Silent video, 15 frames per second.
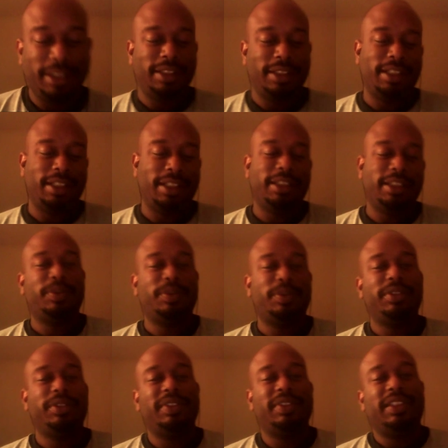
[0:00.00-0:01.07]
Now this
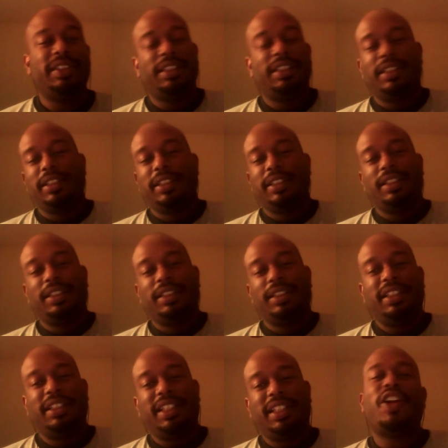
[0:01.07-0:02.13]
one,
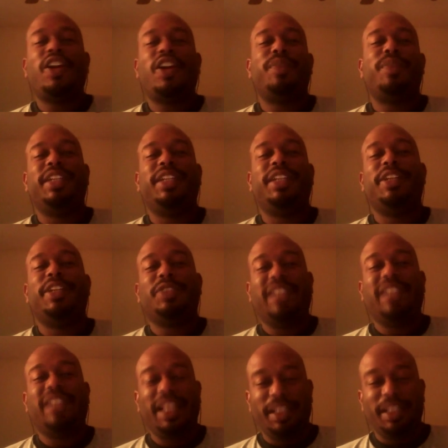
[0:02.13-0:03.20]
it ought to be
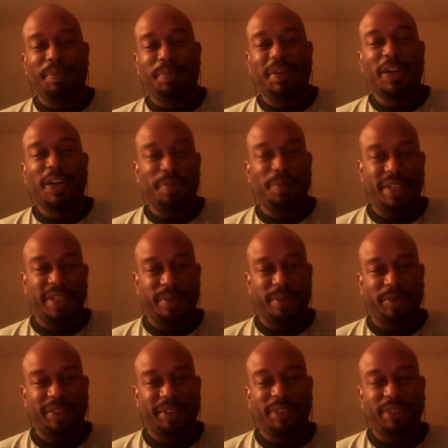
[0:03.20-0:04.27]
entertaining, bare
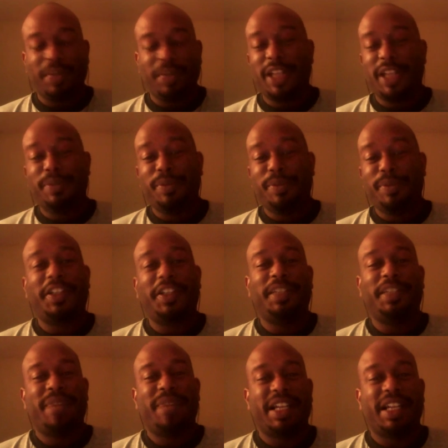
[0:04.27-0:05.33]
minimum. It'd probably be a
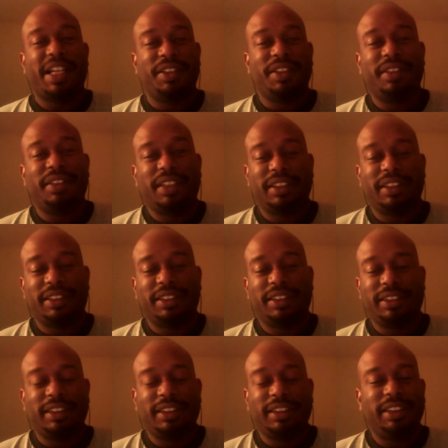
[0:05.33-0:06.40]
funny match. I
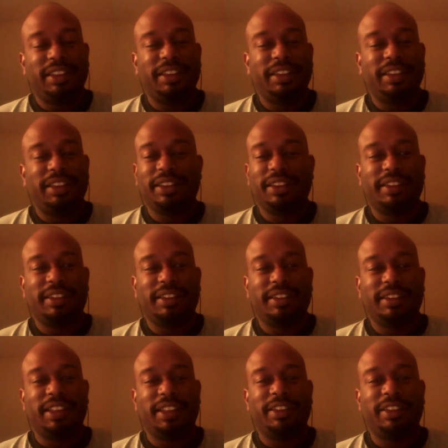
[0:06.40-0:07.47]
could see
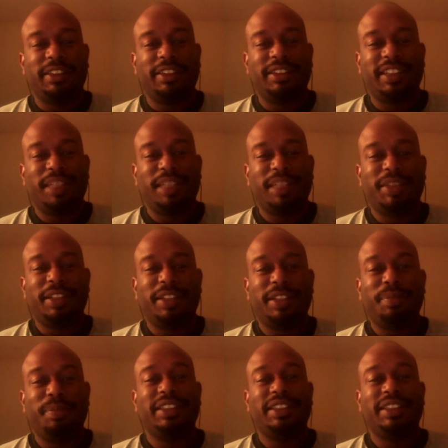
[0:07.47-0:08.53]
Damien
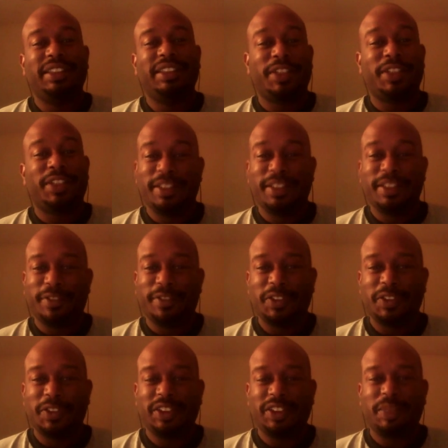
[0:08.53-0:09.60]
Mizdow getting
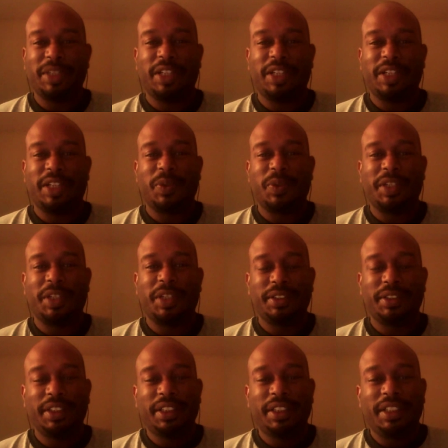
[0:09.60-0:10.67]
involved some kind of way,
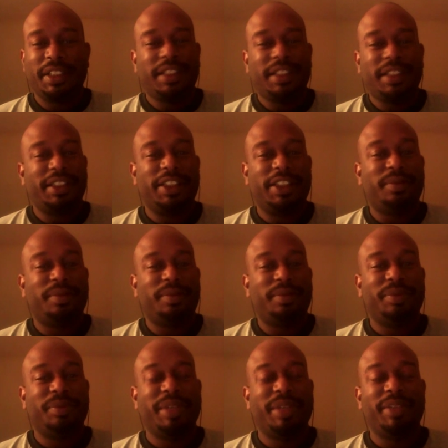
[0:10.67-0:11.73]

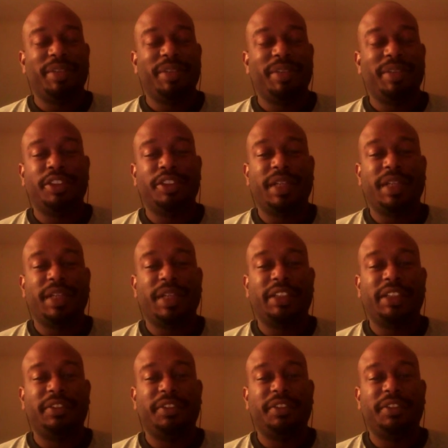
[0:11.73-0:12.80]
maybe even a
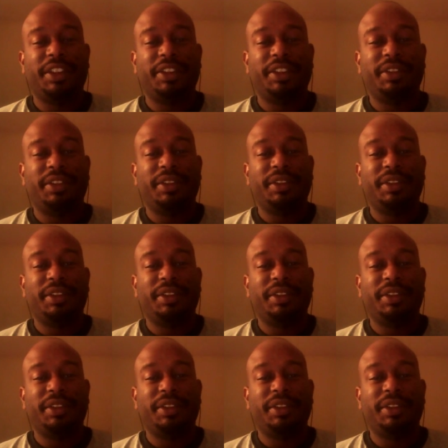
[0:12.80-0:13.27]
distraction finish.